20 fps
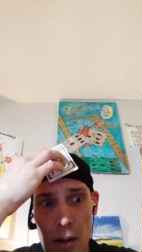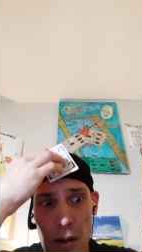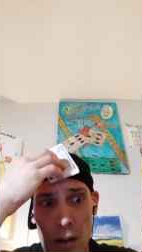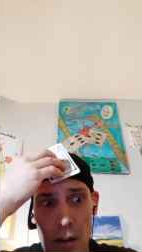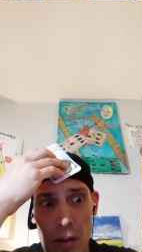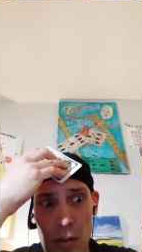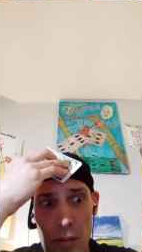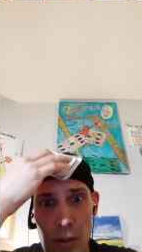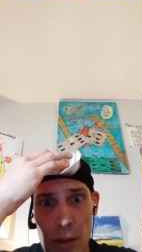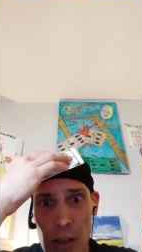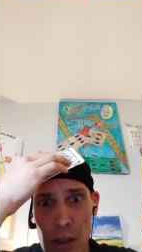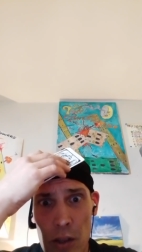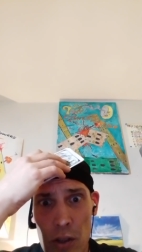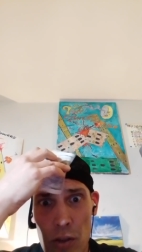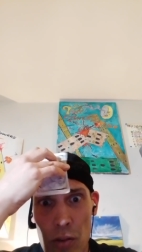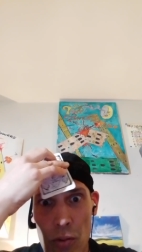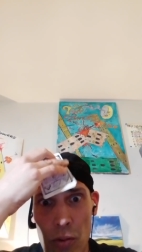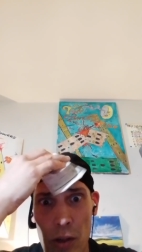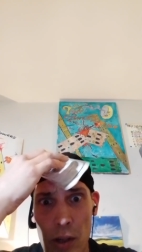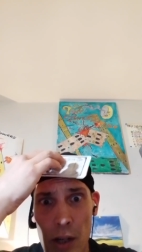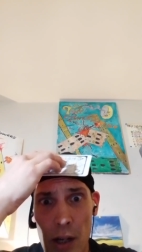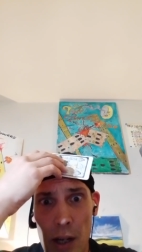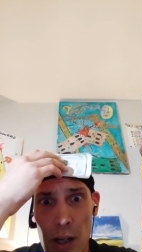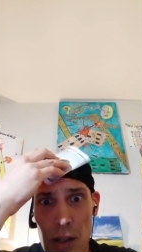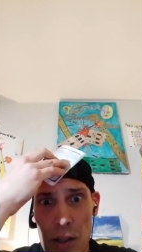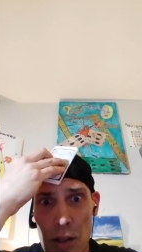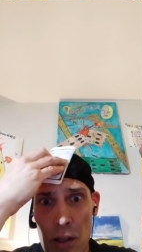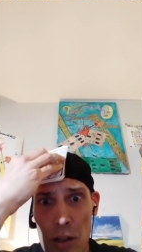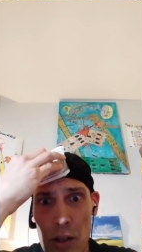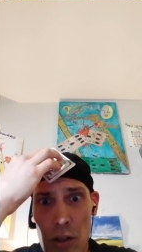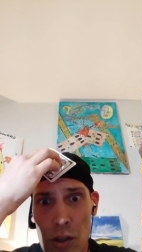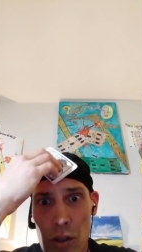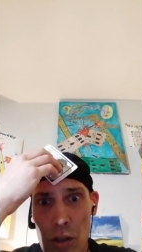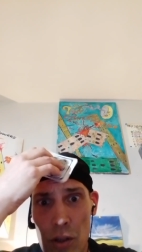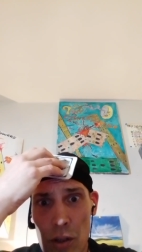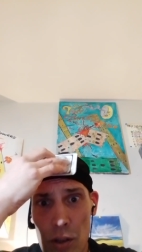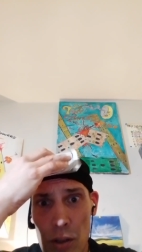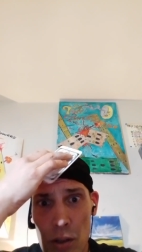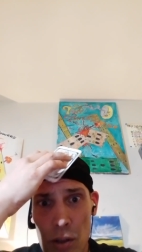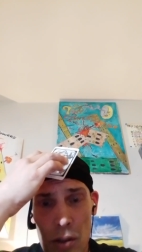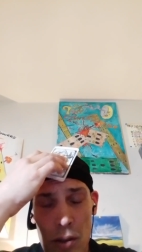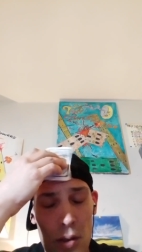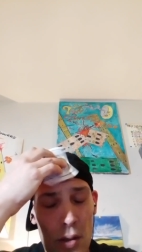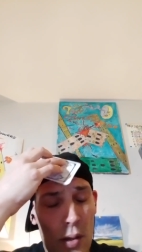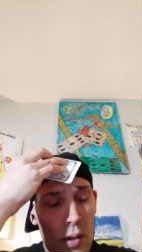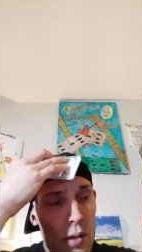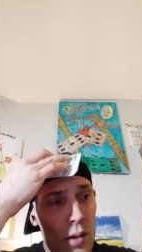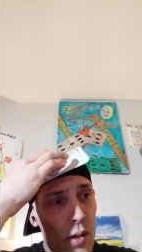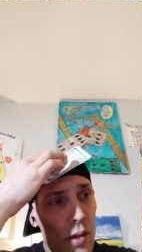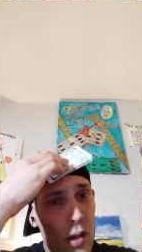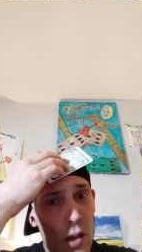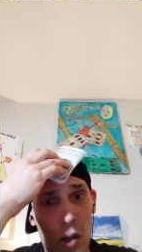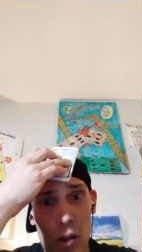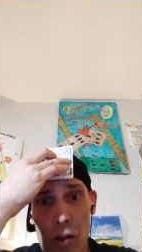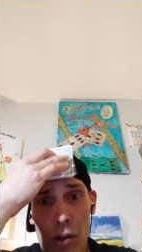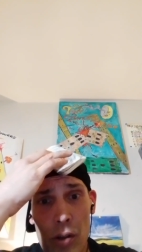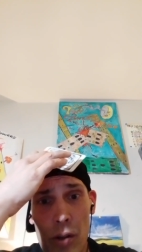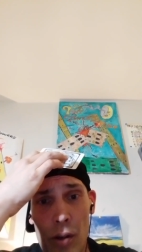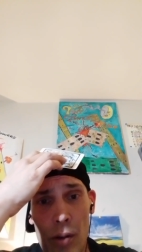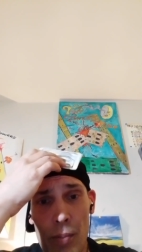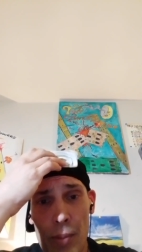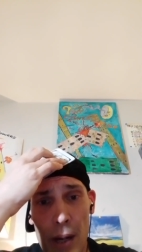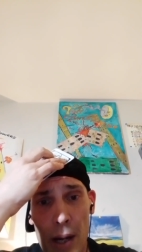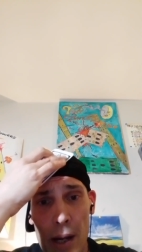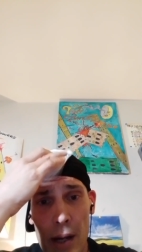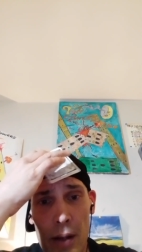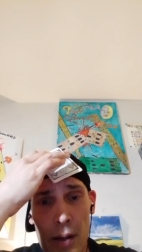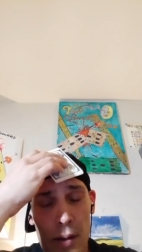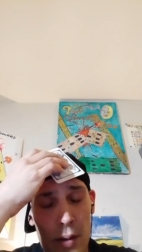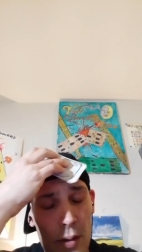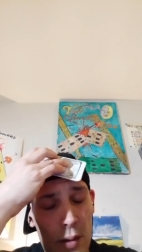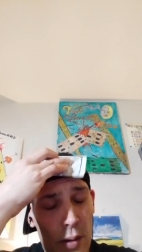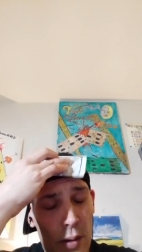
a religious organization, good or bad.